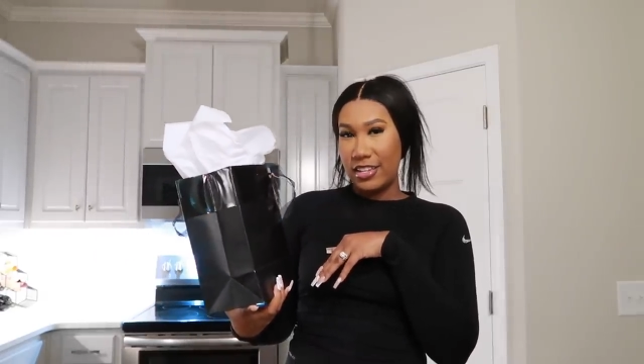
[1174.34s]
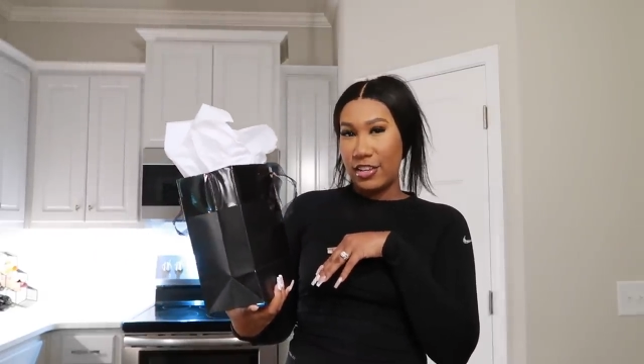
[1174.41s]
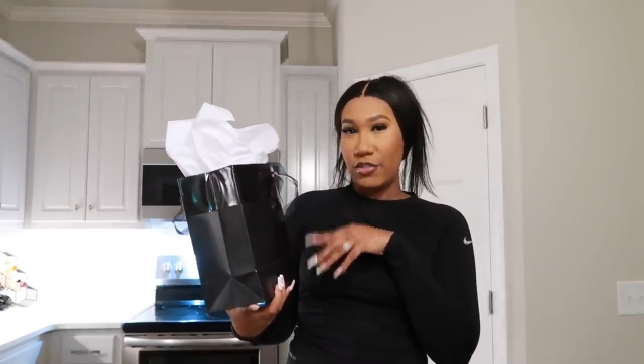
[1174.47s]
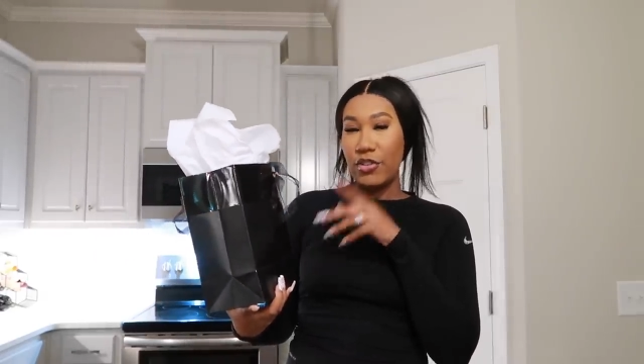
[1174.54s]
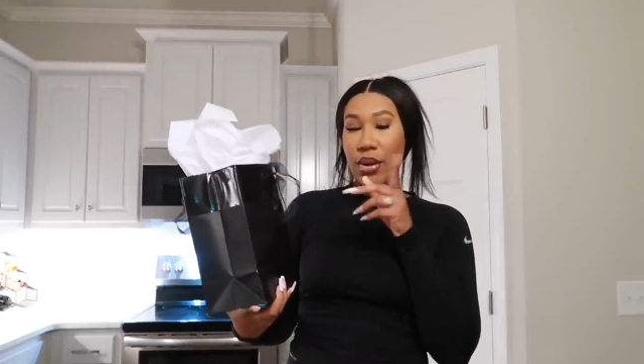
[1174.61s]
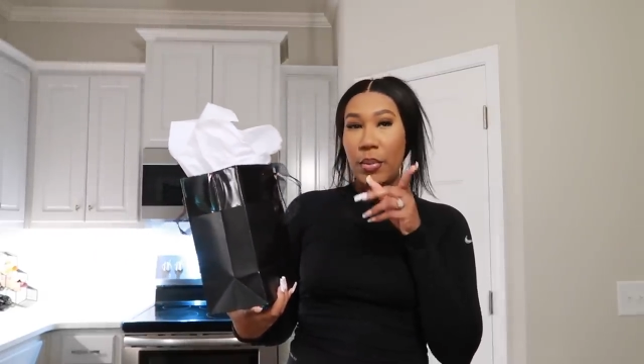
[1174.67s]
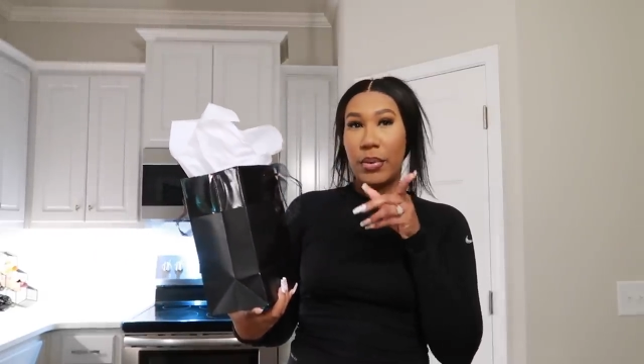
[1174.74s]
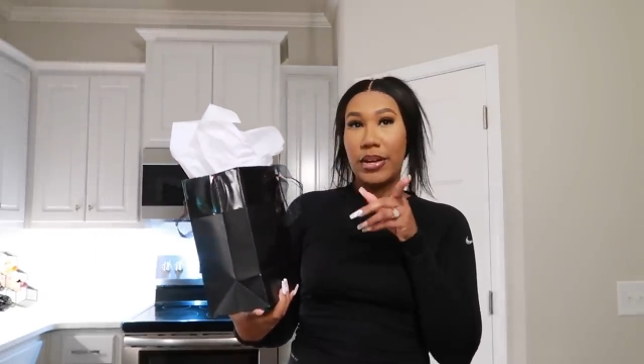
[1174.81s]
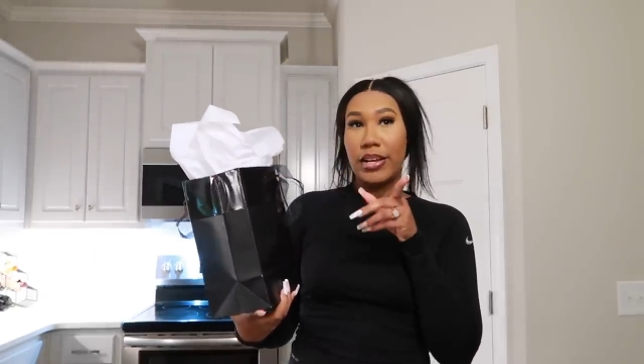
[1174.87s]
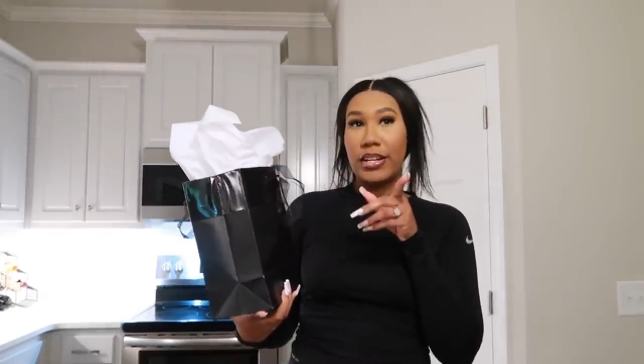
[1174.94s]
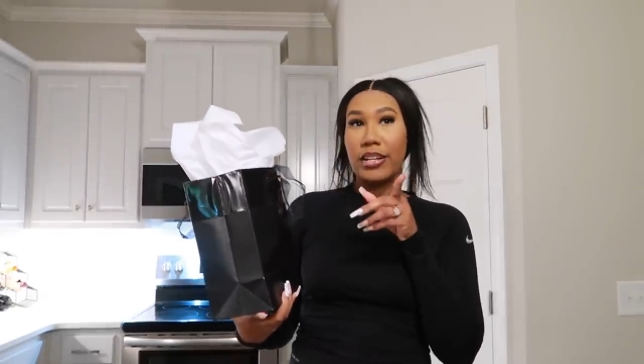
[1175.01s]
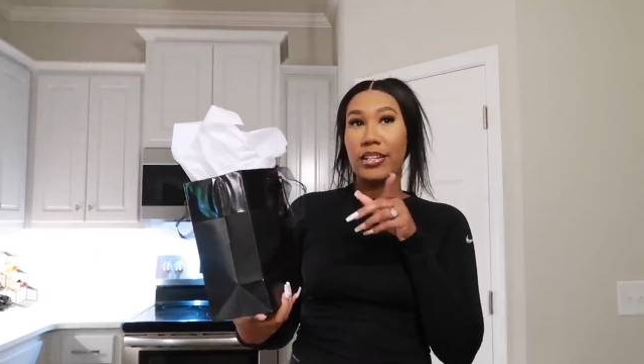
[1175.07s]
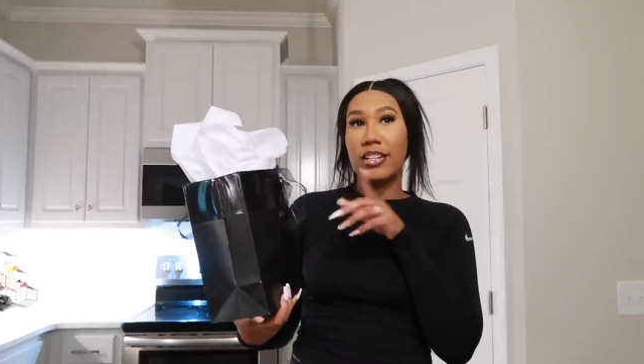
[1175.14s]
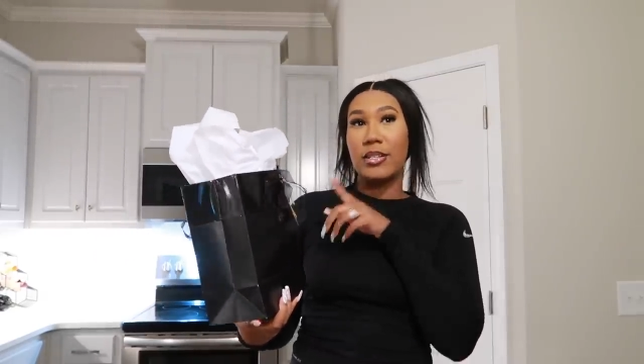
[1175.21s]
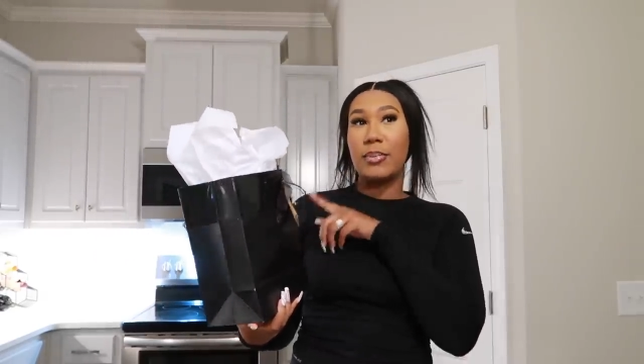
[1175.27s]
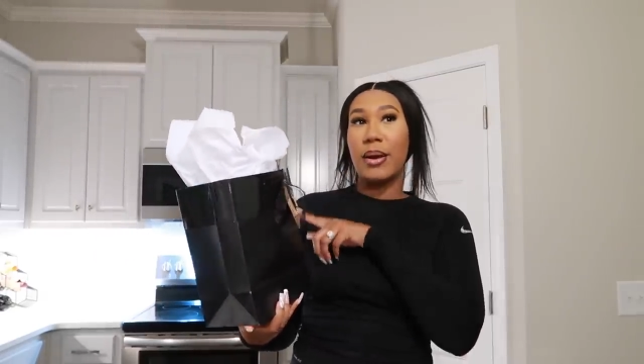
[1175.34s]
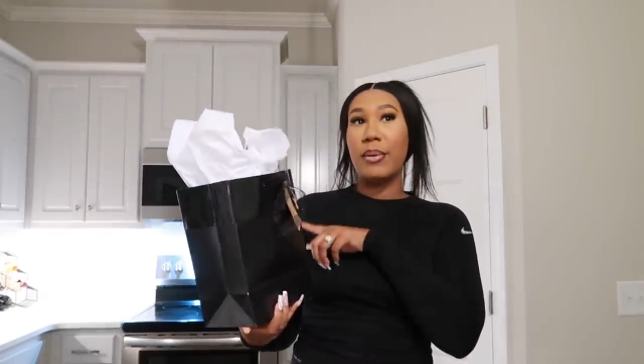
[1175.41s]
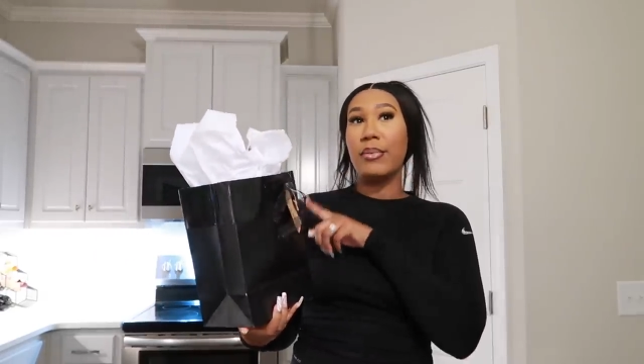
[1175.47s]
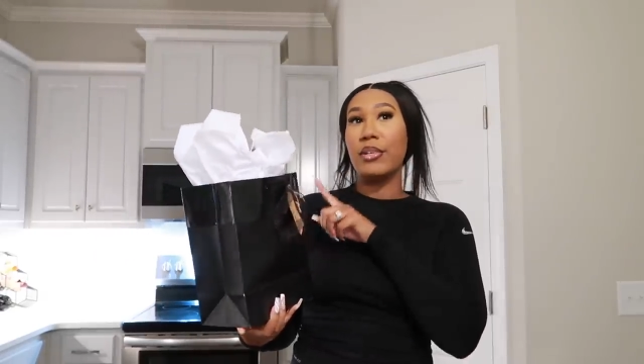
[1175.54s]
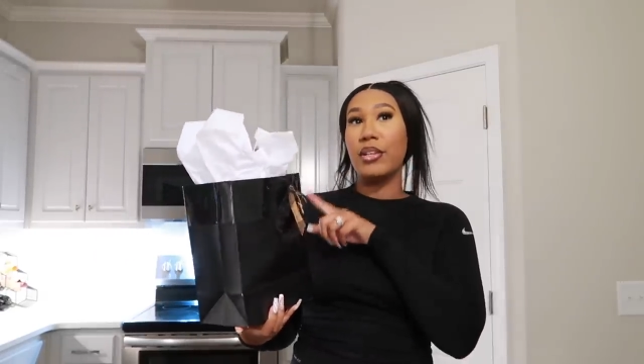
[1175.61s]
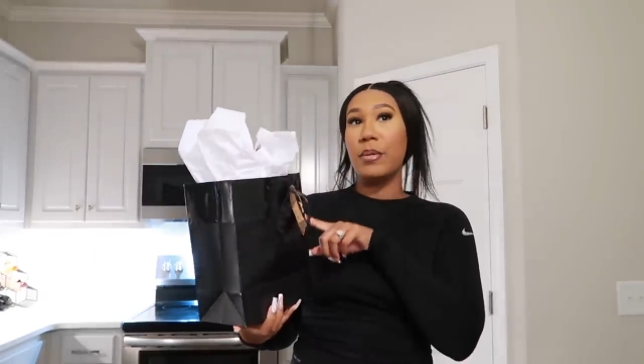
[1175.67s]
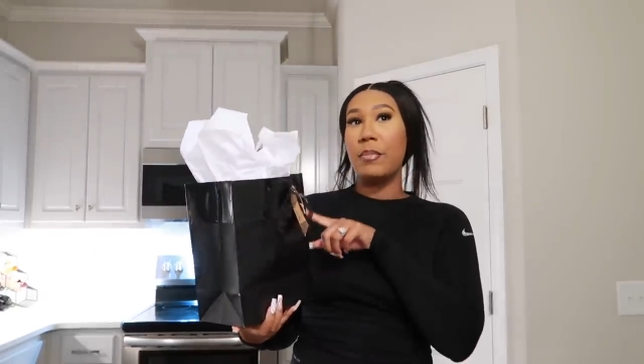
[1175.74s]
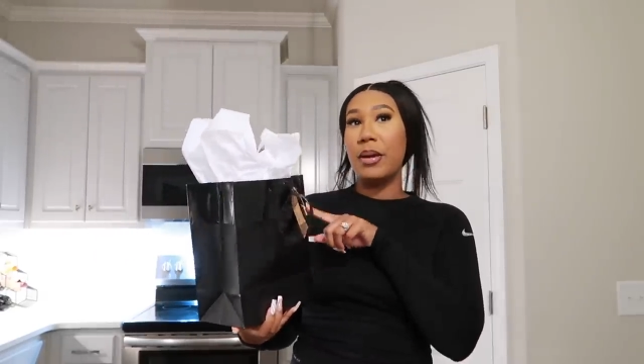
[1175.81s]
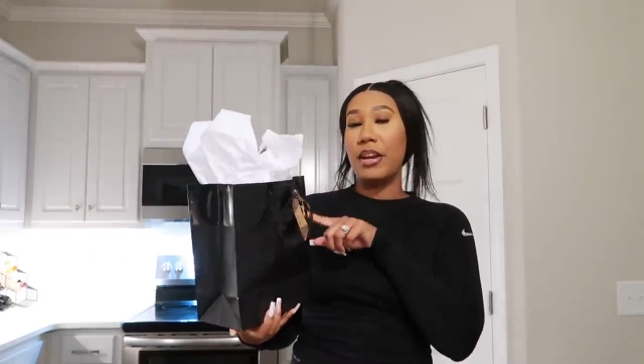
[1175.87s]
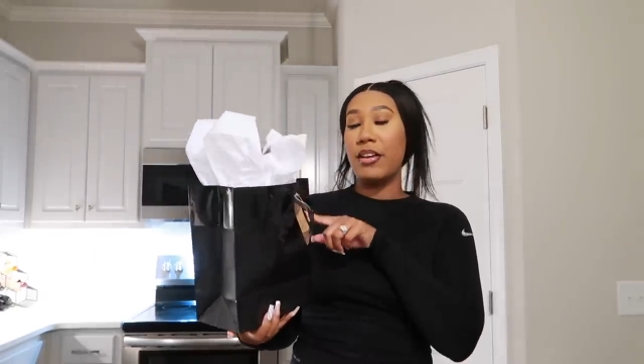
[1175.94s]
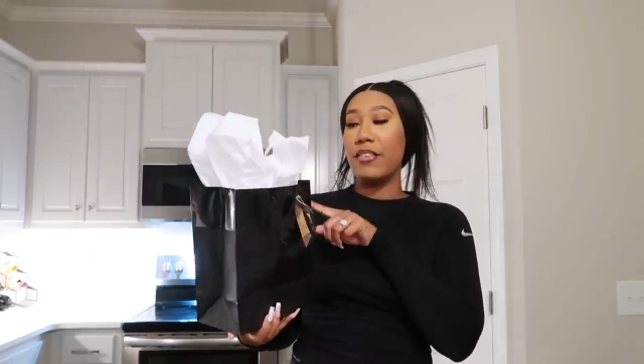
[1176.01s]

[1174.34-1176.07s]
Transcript: You know what, this probably would look better